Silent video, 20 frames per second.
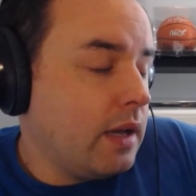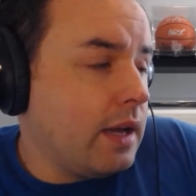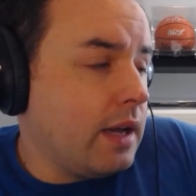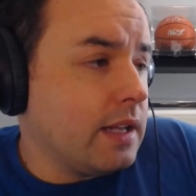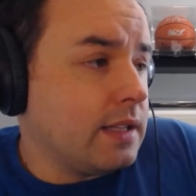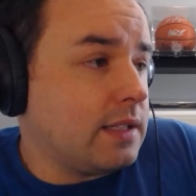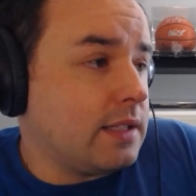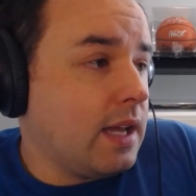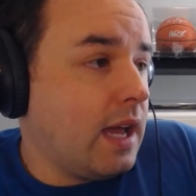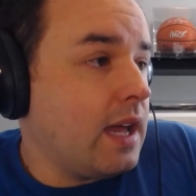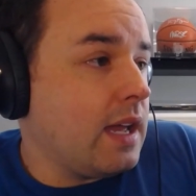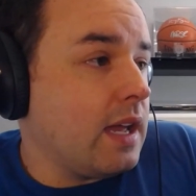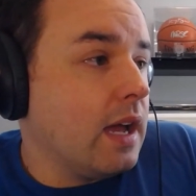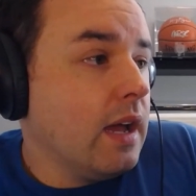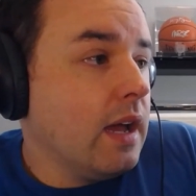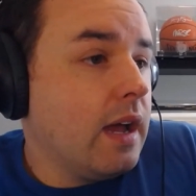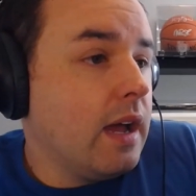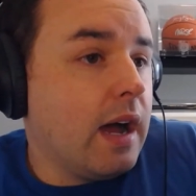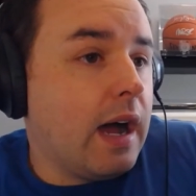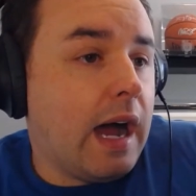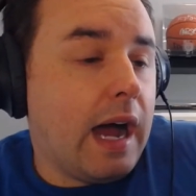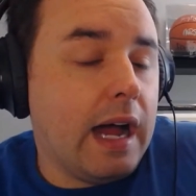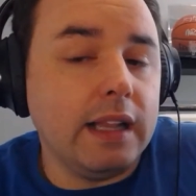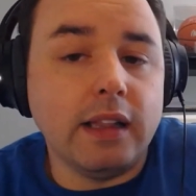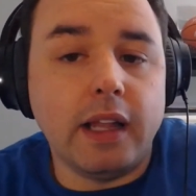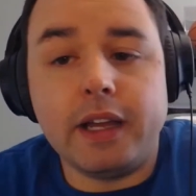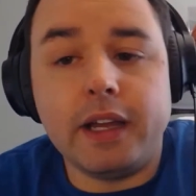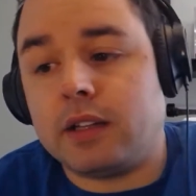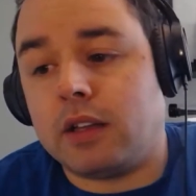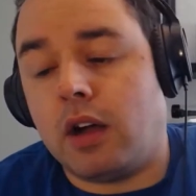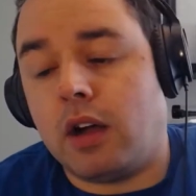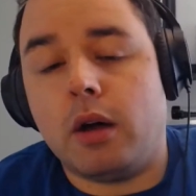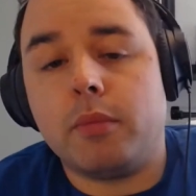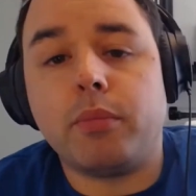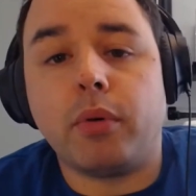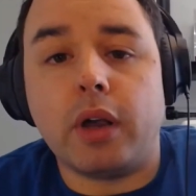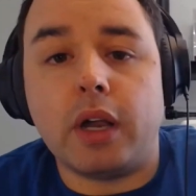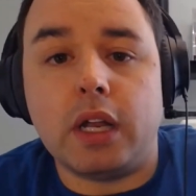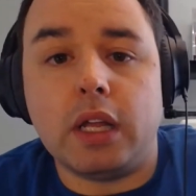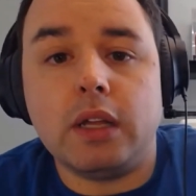It's, hey, I like
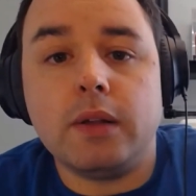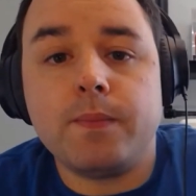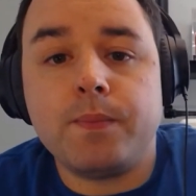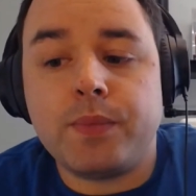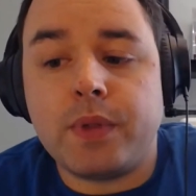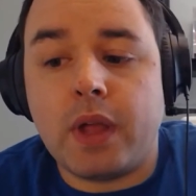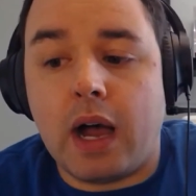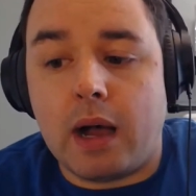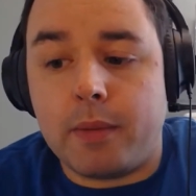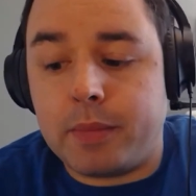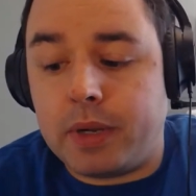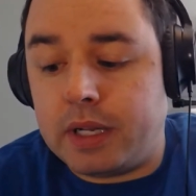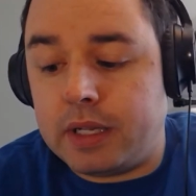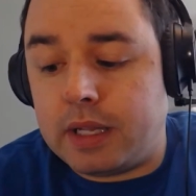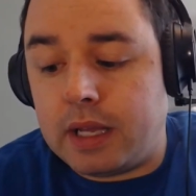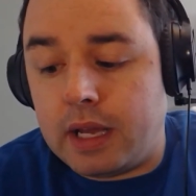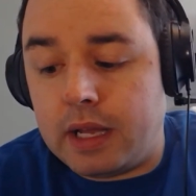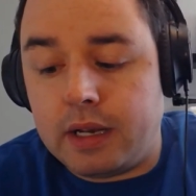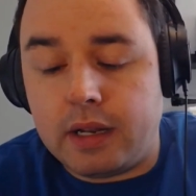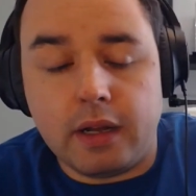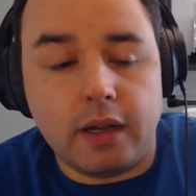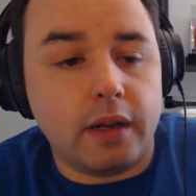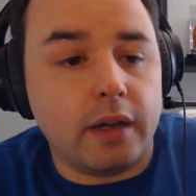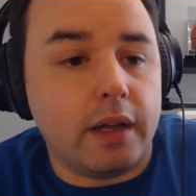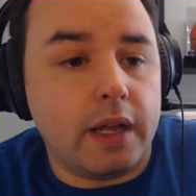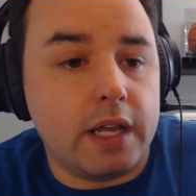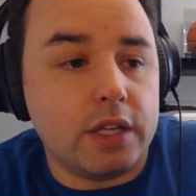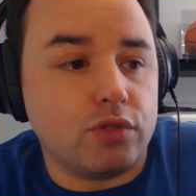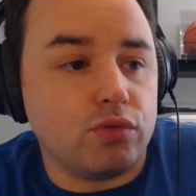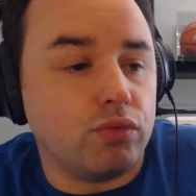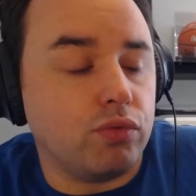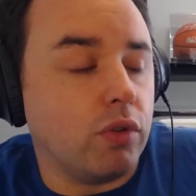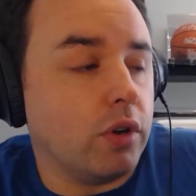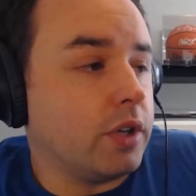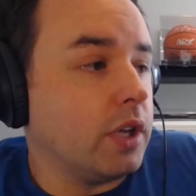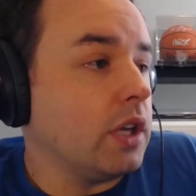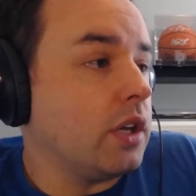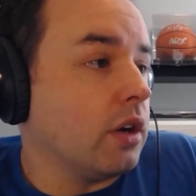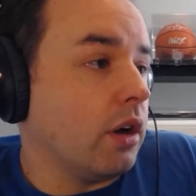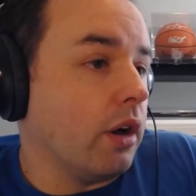Tom Brady. I'm going to get his
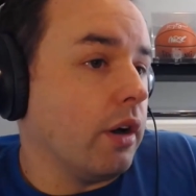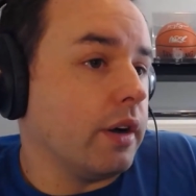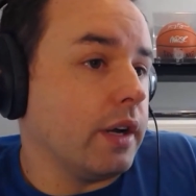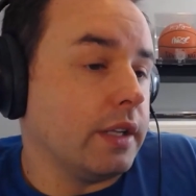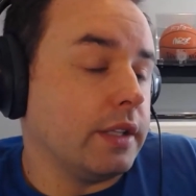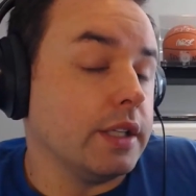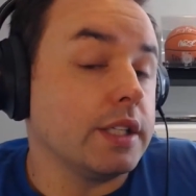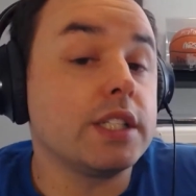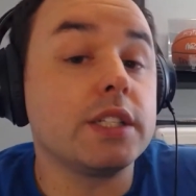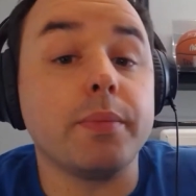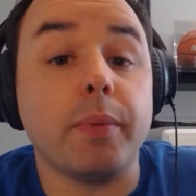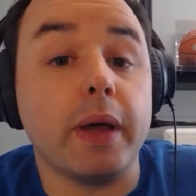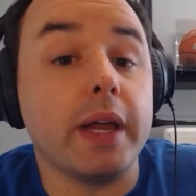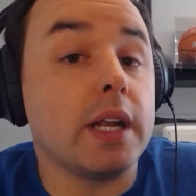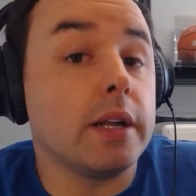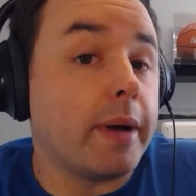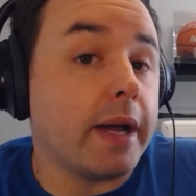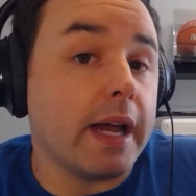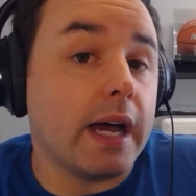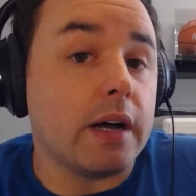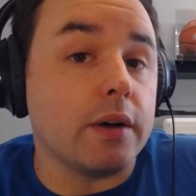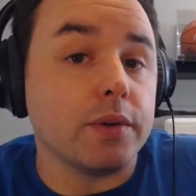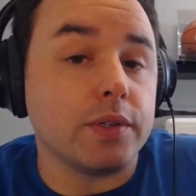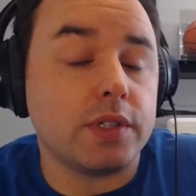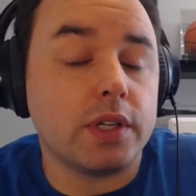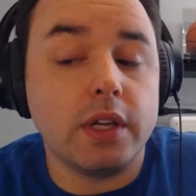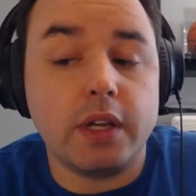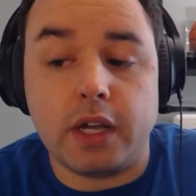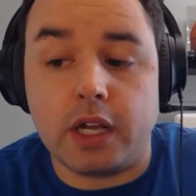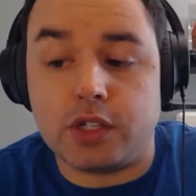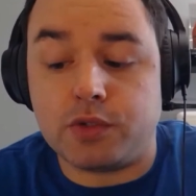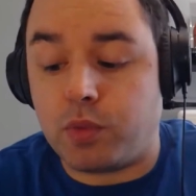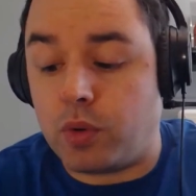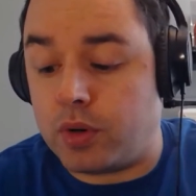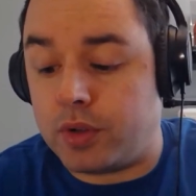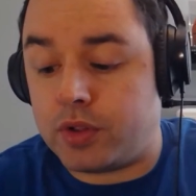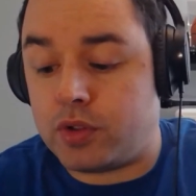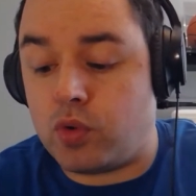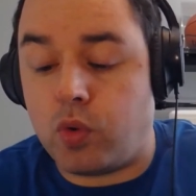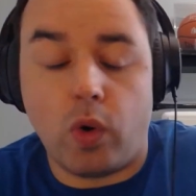rookie card and display it in my house. It's
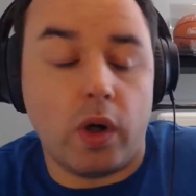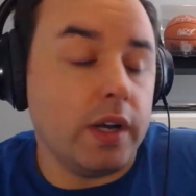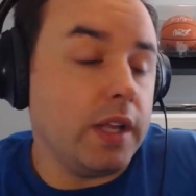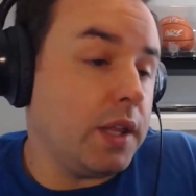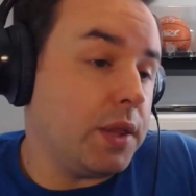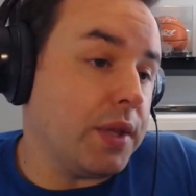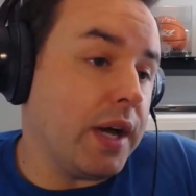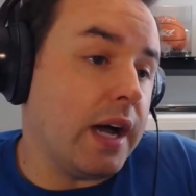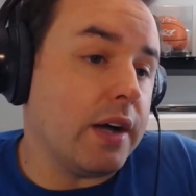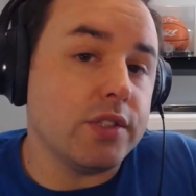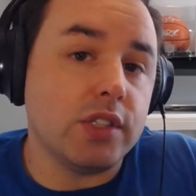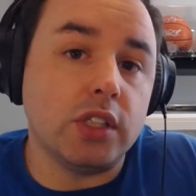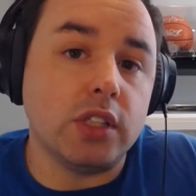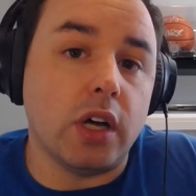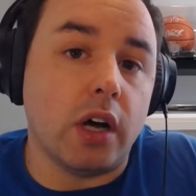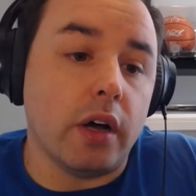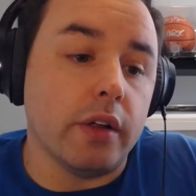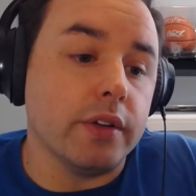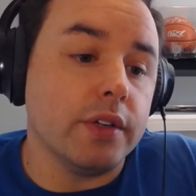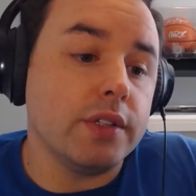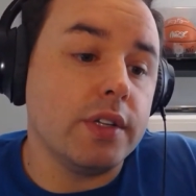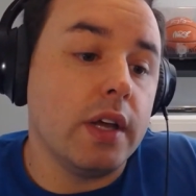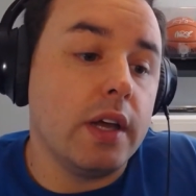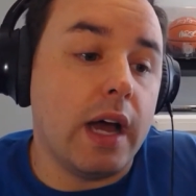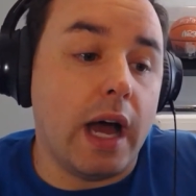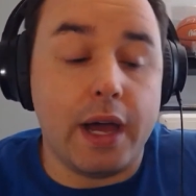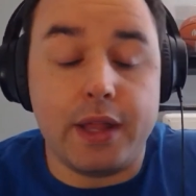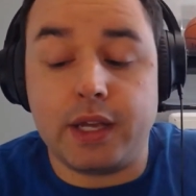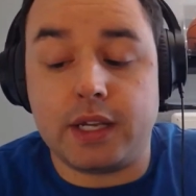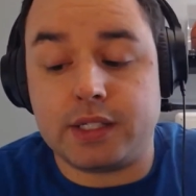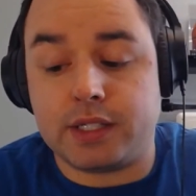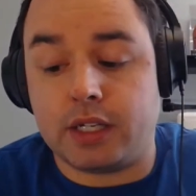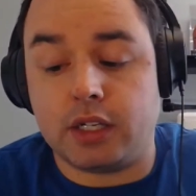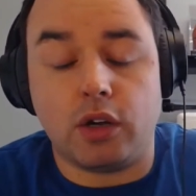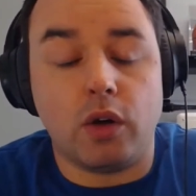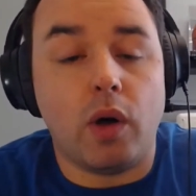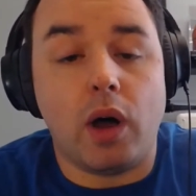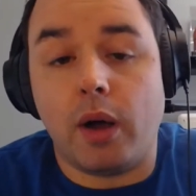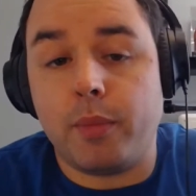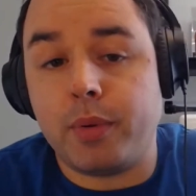worth $20,000. I think it's going
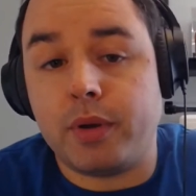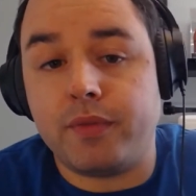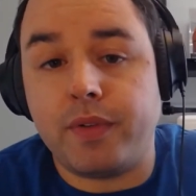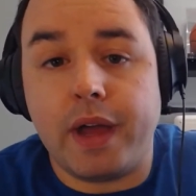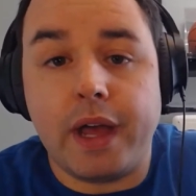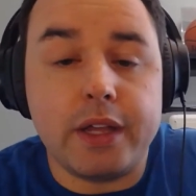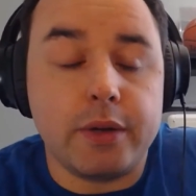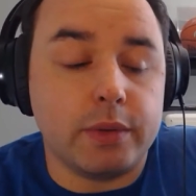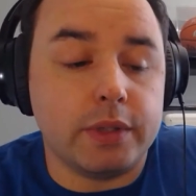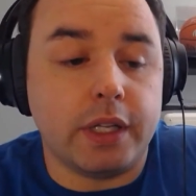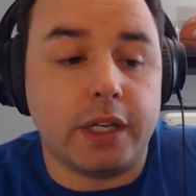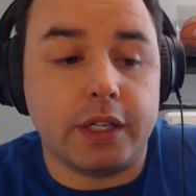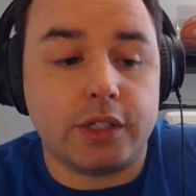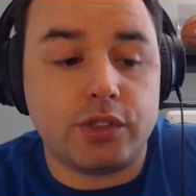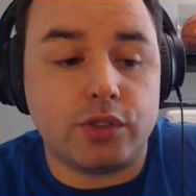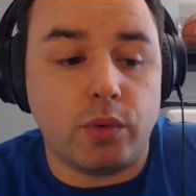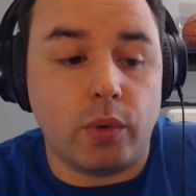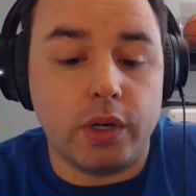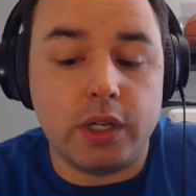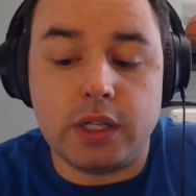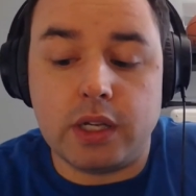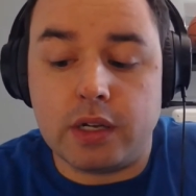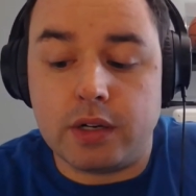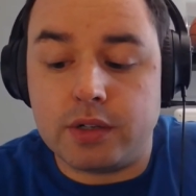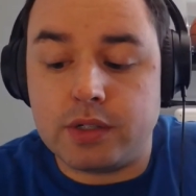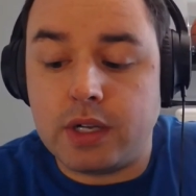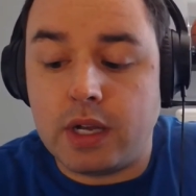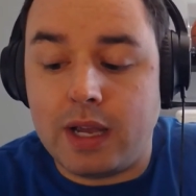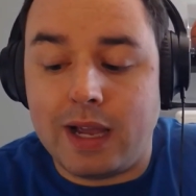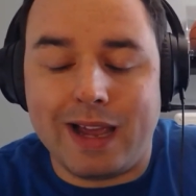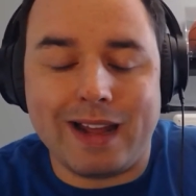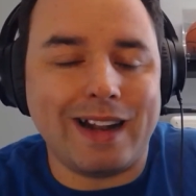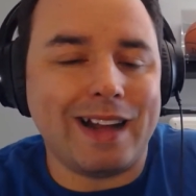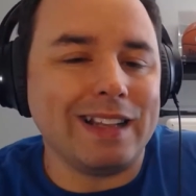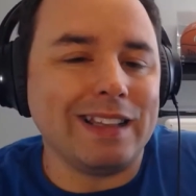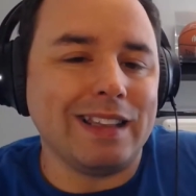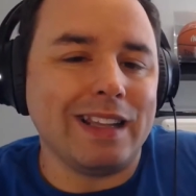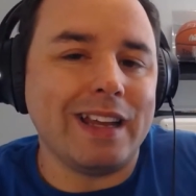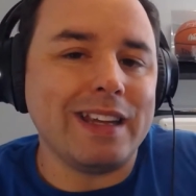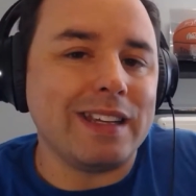to go up in value in the next 20 years, and
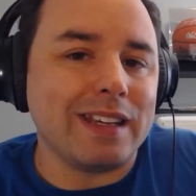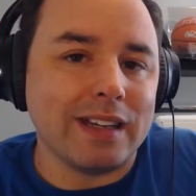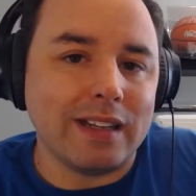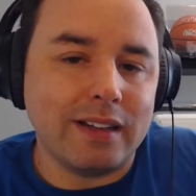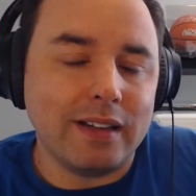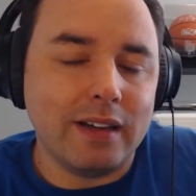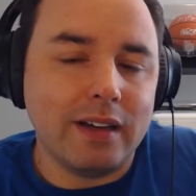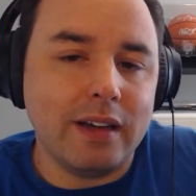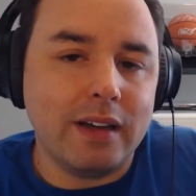I like it.